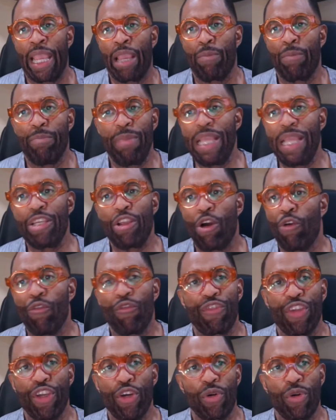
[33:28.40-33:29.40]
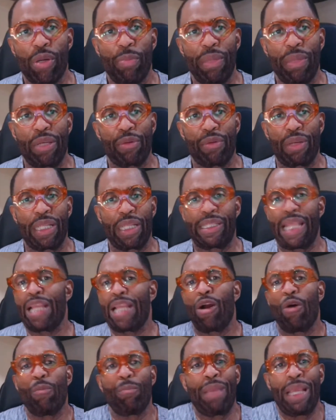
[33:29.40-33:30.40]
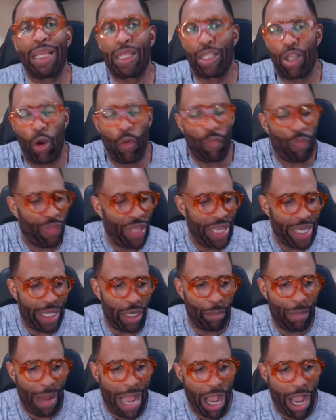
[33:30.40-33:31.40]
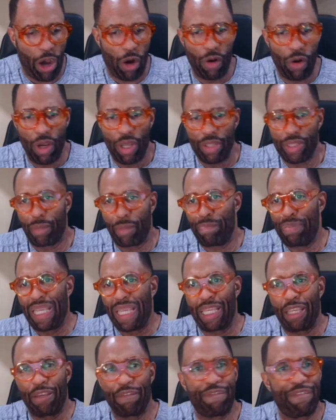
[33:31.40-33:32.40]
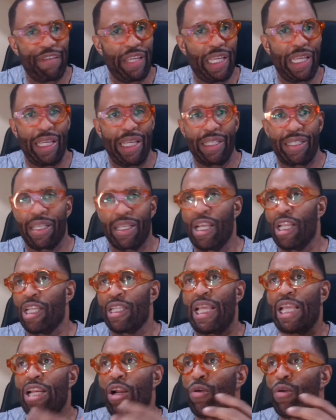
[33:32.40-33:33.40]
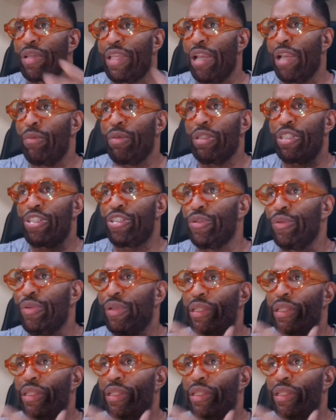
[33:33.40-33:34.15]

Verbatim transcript: Men don't view committed relationships. They don't. Men don't think about the picket fence. They don't get with you